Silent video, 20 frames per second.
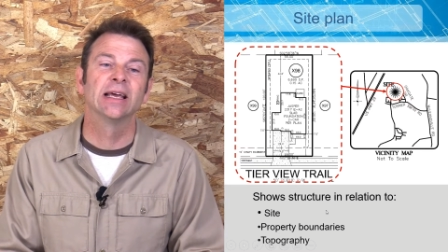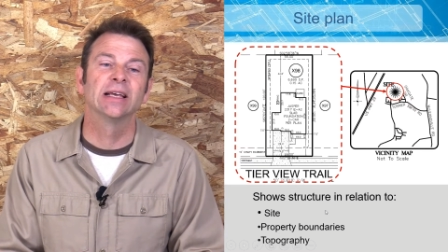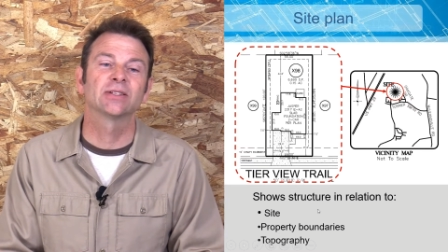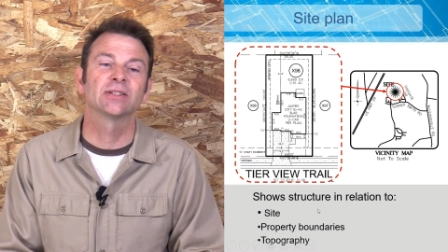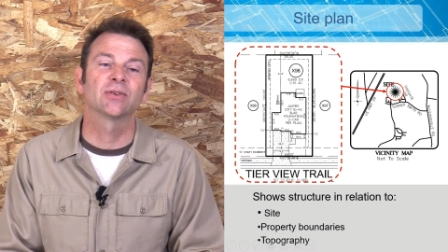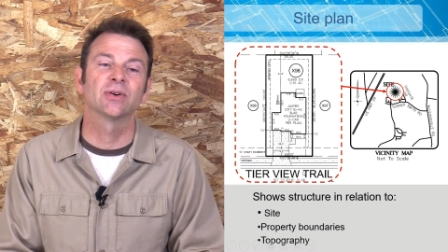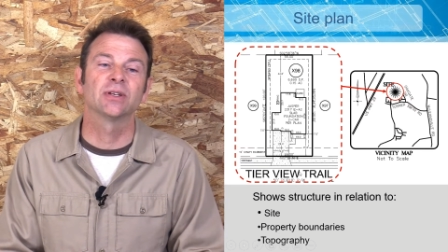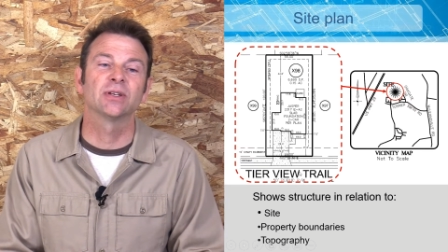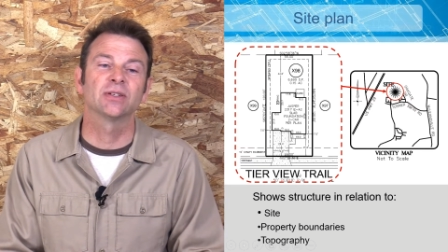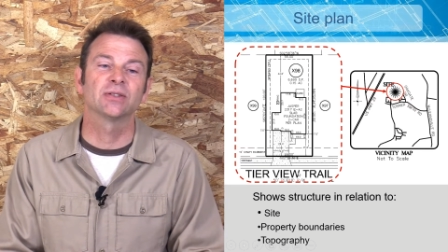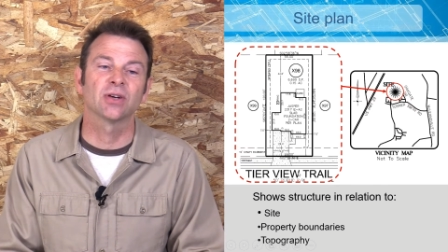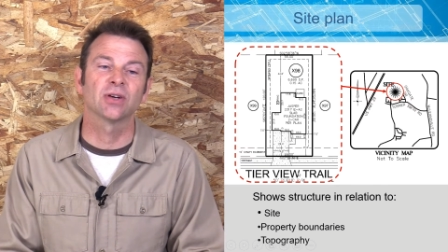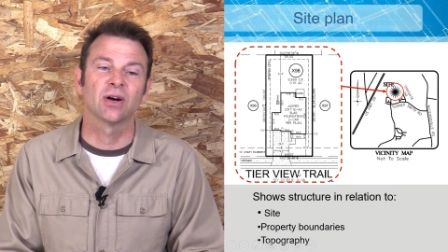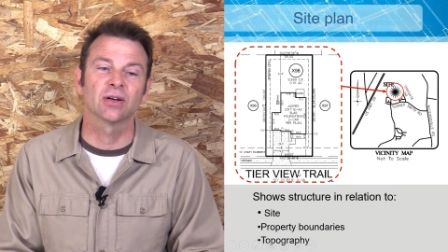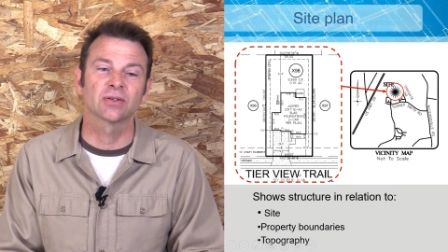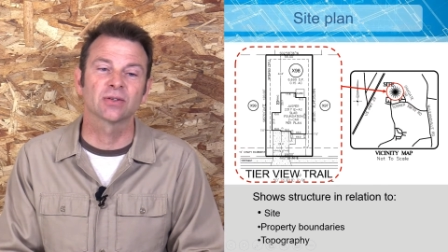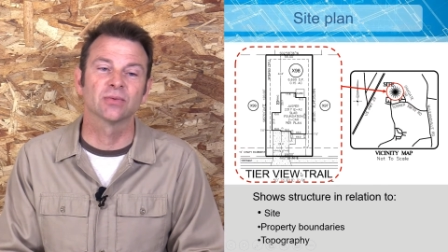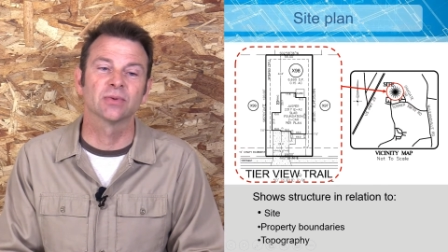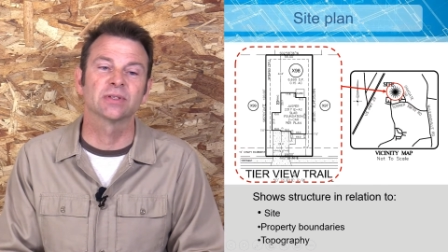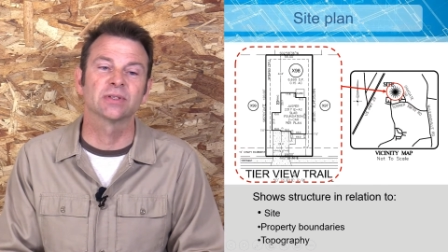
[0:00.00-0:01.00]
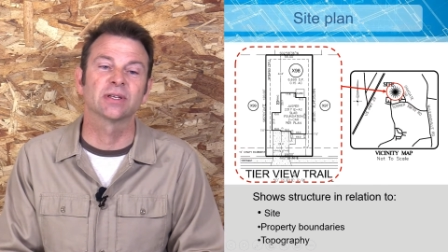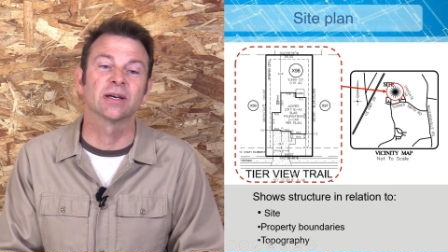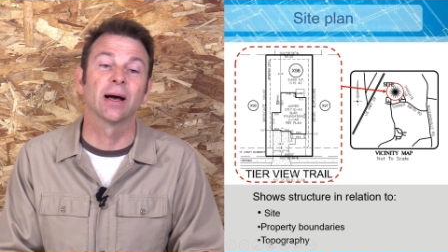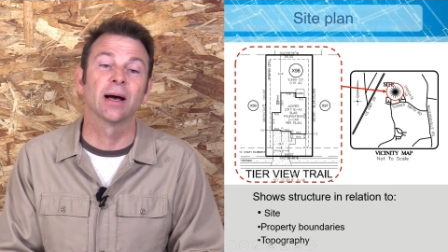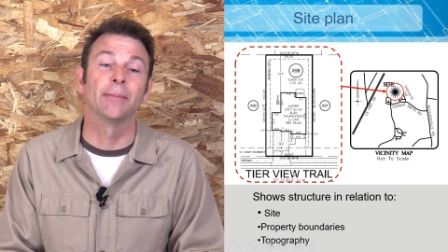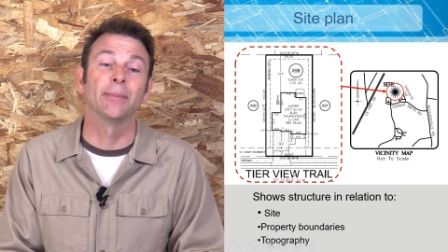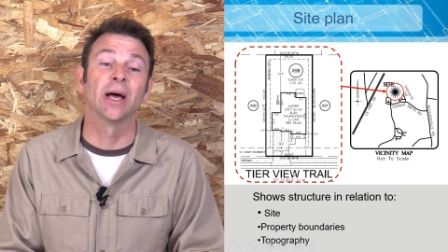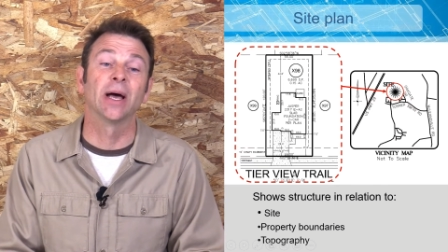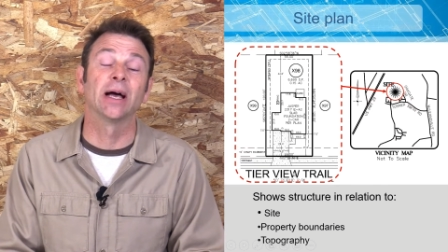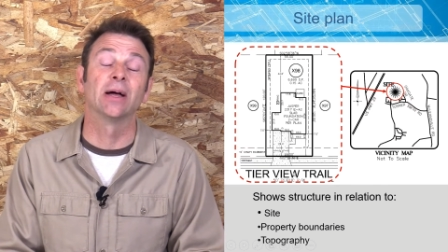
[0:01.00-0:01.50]
It's going to talk to us
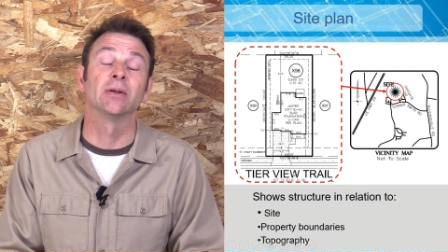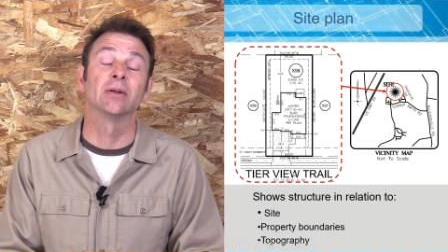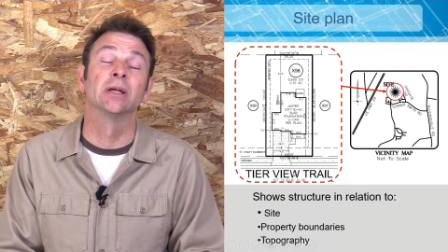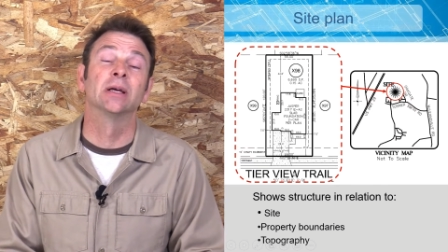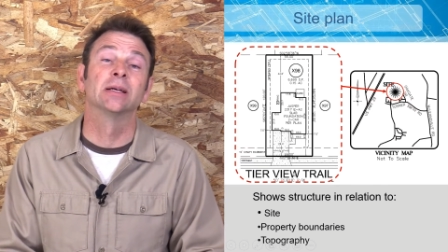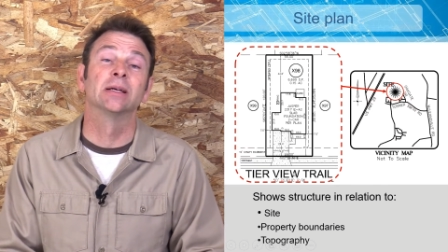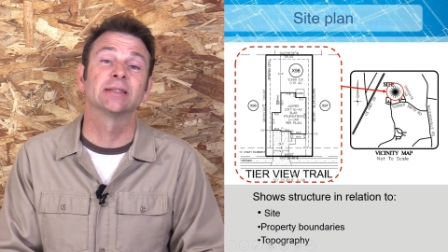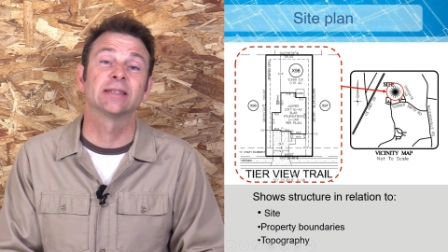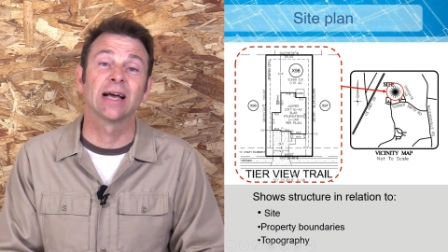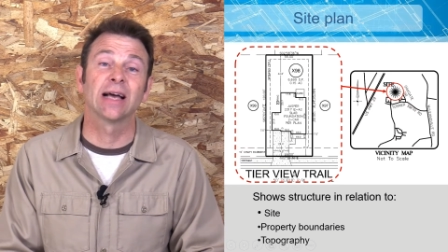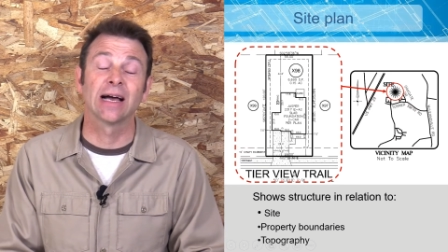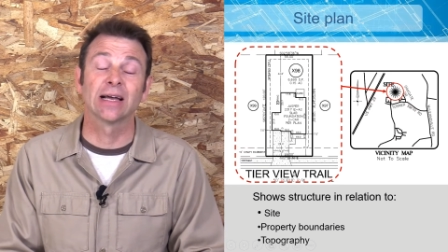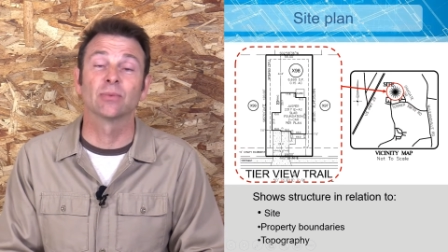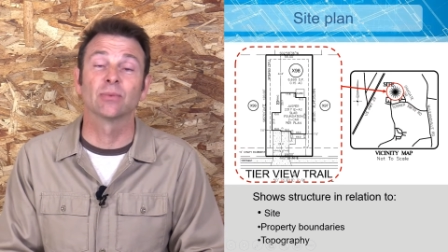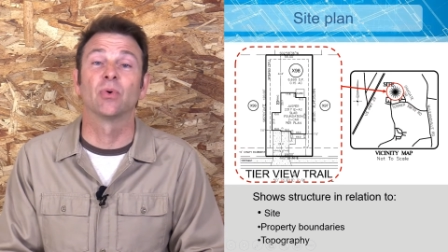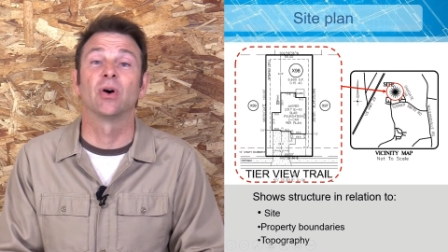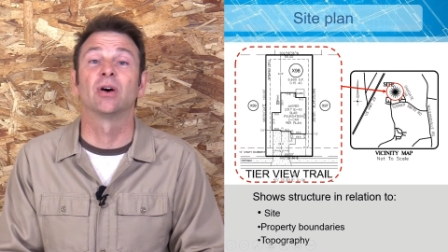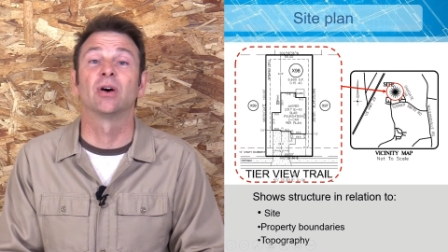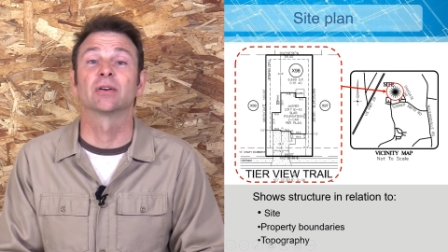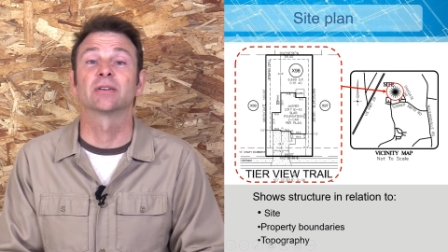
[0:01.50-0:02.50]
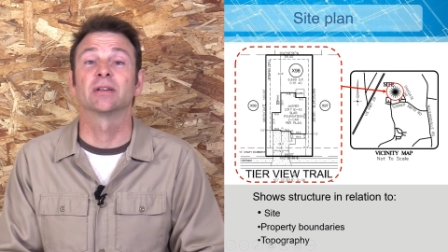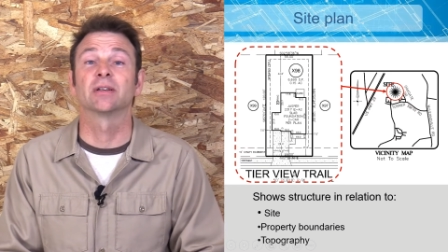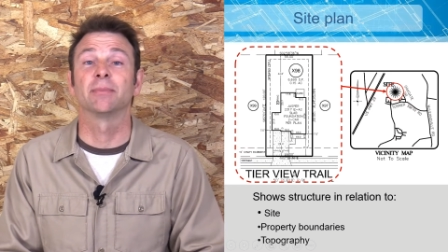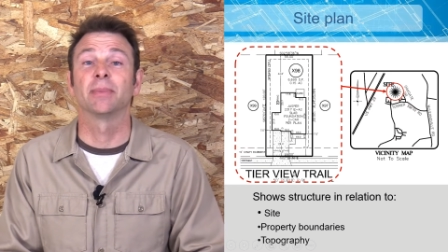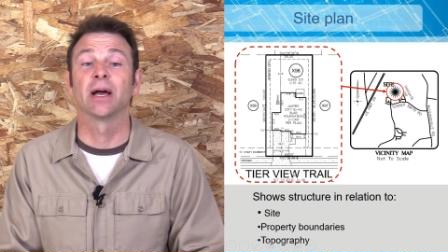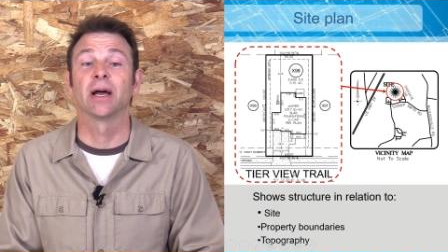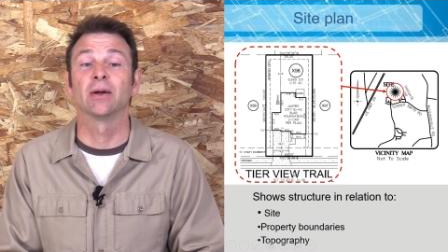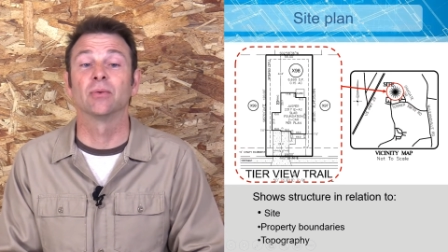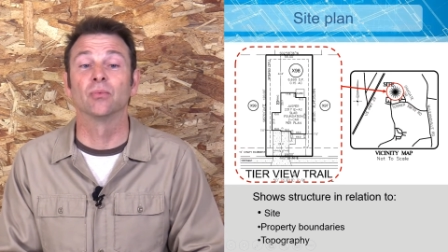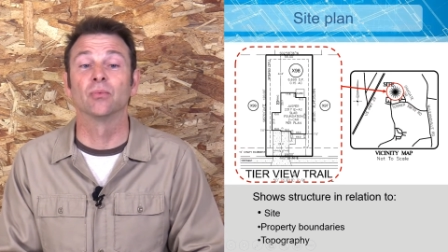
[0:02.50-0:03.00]
about sidewalks,
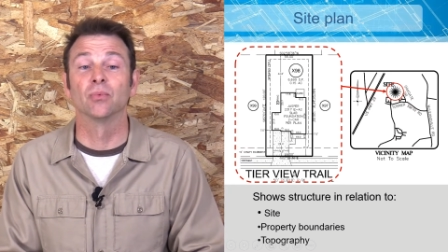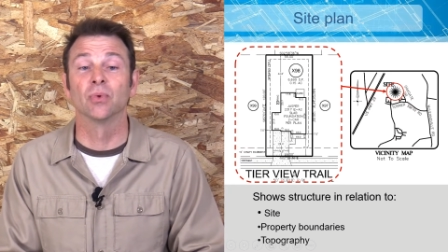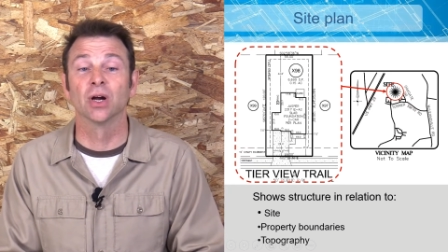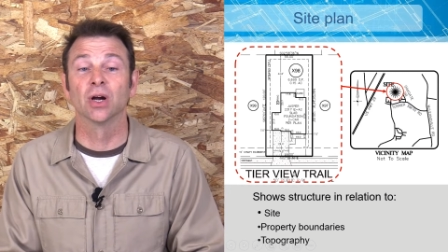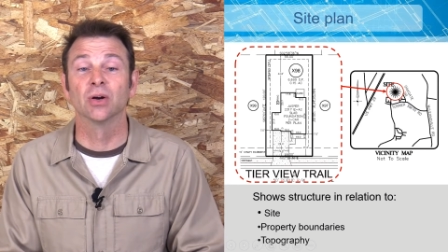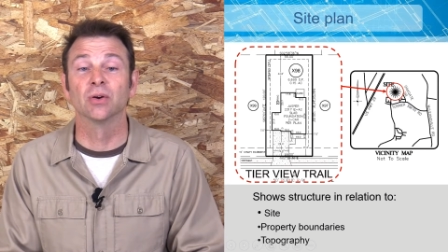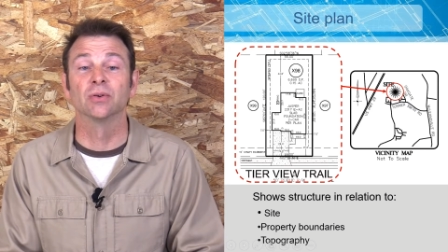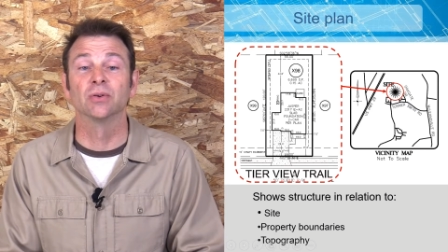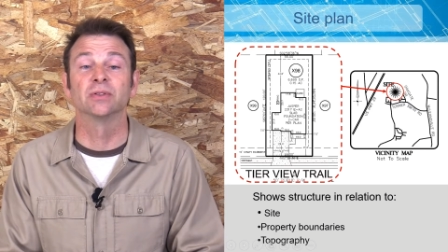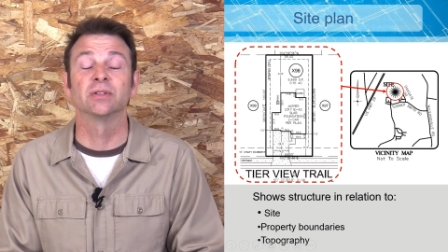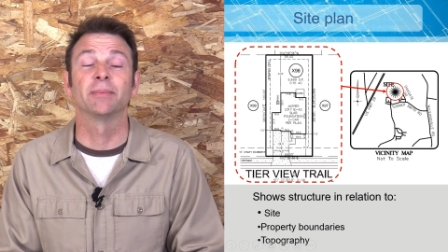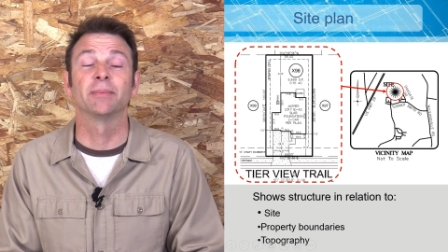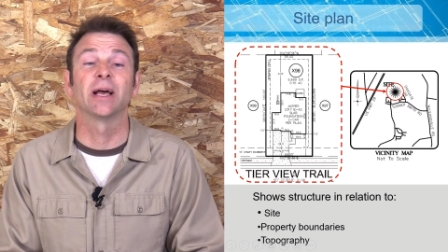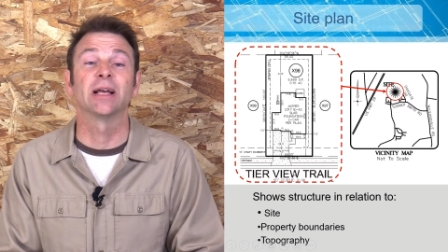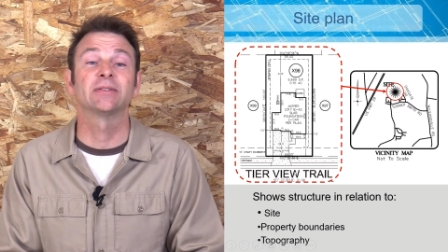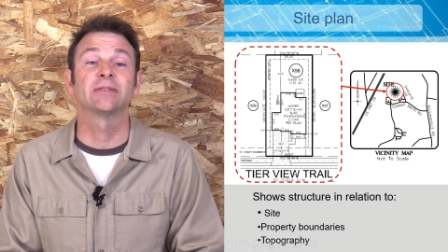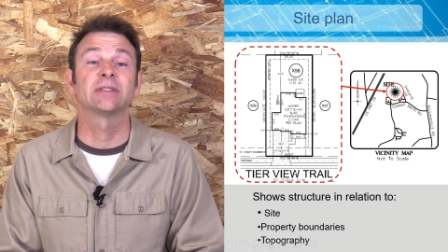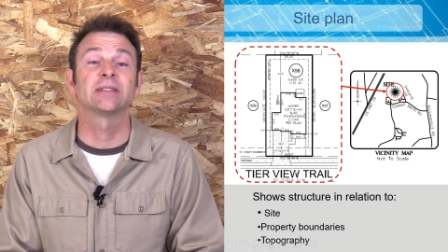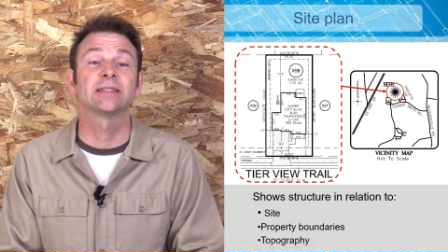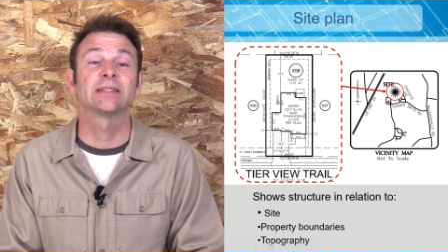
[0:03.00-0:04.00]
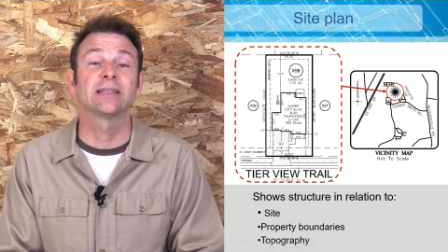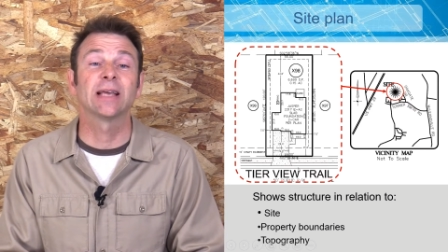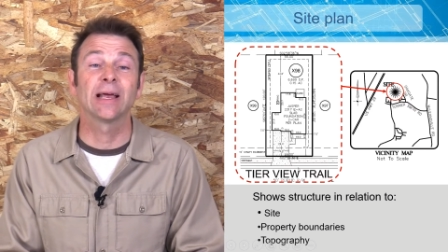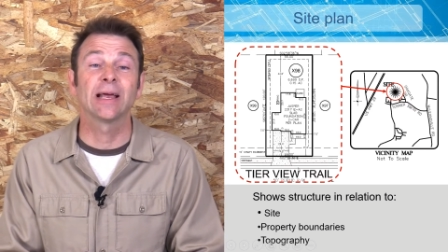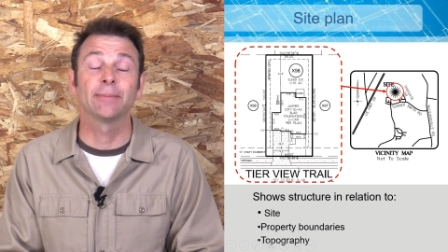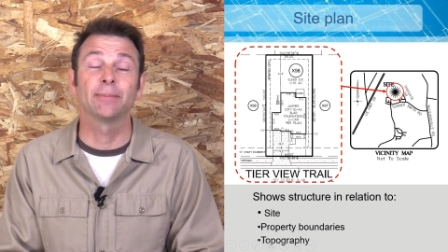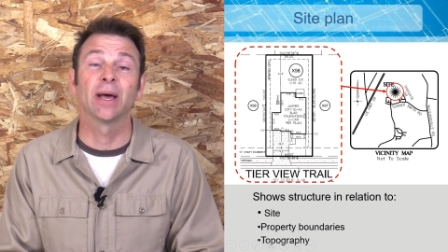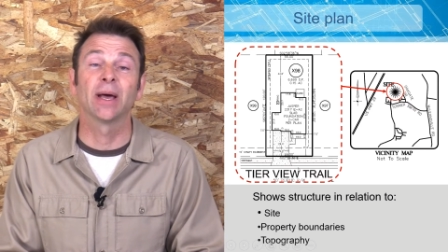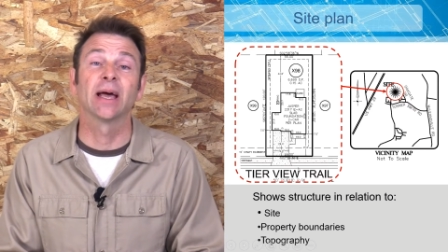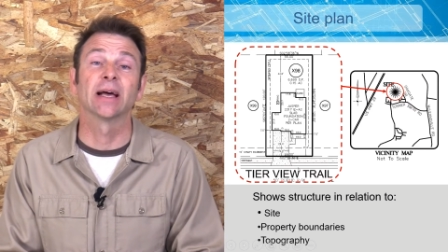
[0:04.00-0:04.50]
about roads, about
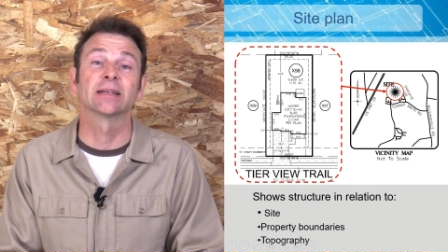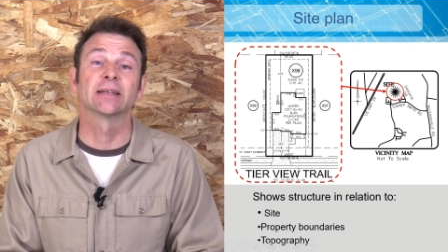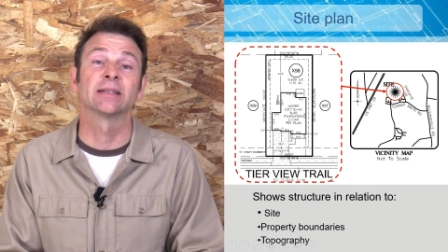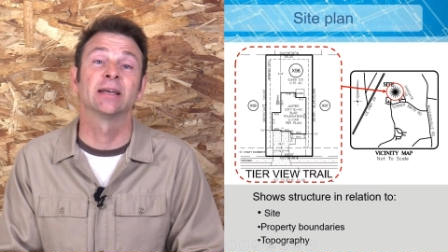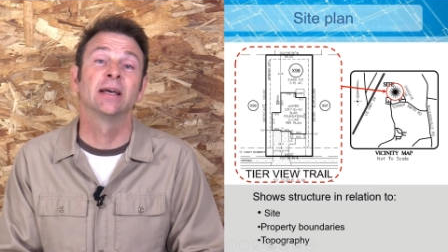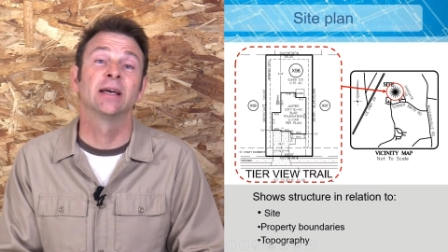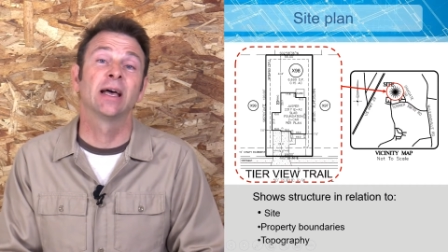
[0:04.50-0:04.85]
setbacks,